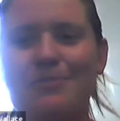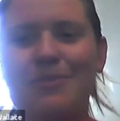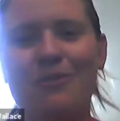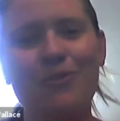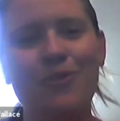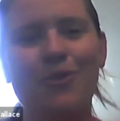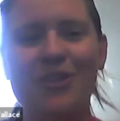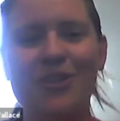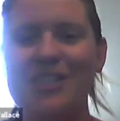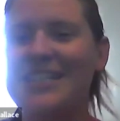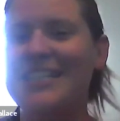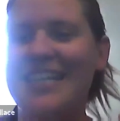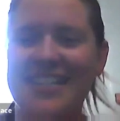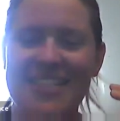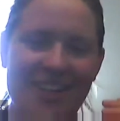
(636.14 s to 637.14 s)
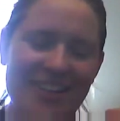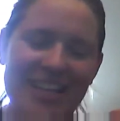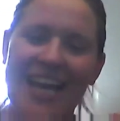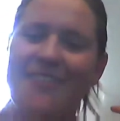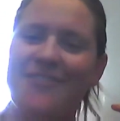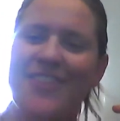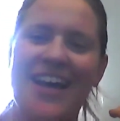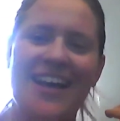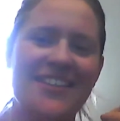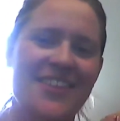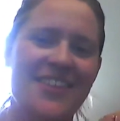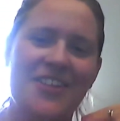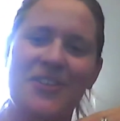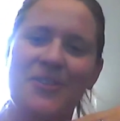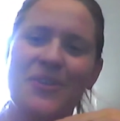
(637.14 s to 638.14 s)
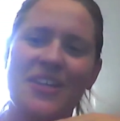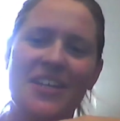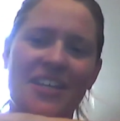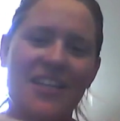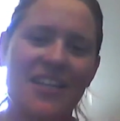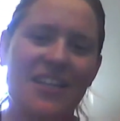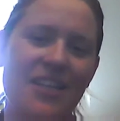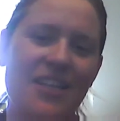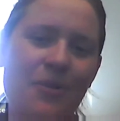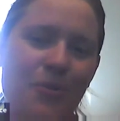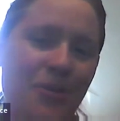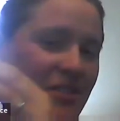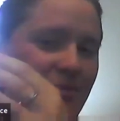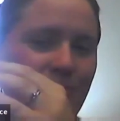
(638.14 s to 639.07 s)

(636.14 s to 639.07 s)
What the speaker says: before you didn't necessarily have that, so it would